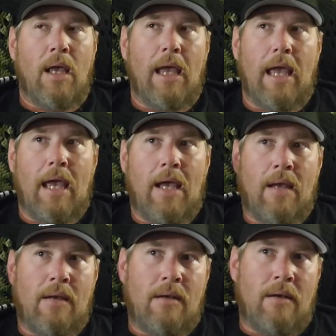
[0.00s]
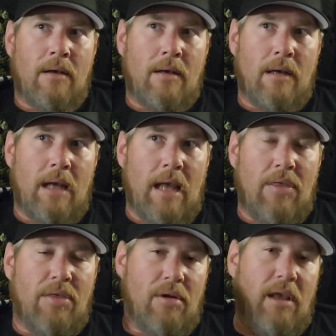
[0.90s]
And
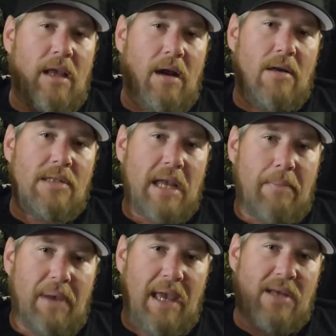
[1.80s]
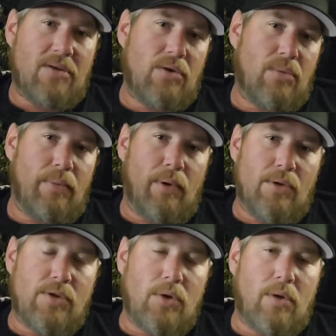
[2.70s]
at 30 yards, I could pass through
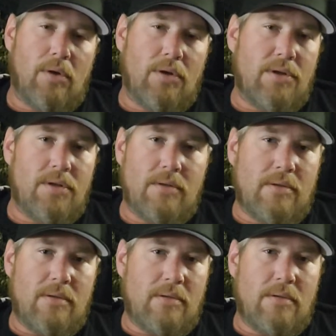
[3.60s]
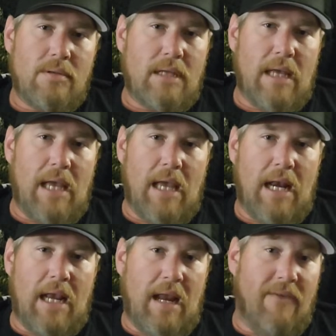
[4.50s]
both shoulders.
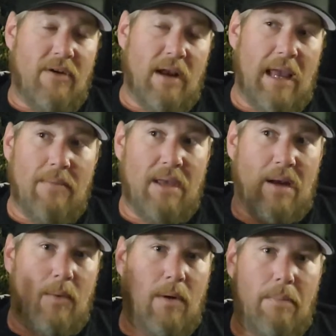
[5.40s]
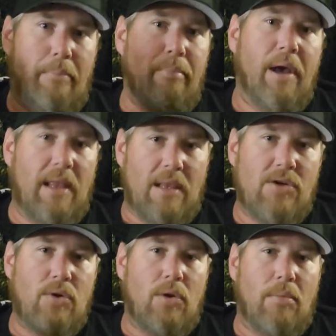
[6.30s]
And I never aimed anywhere but the
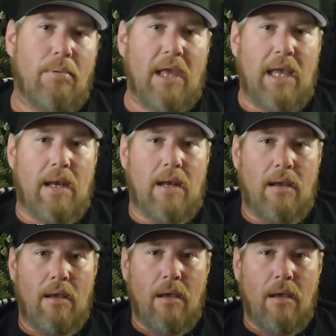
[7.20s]
shoulder blade.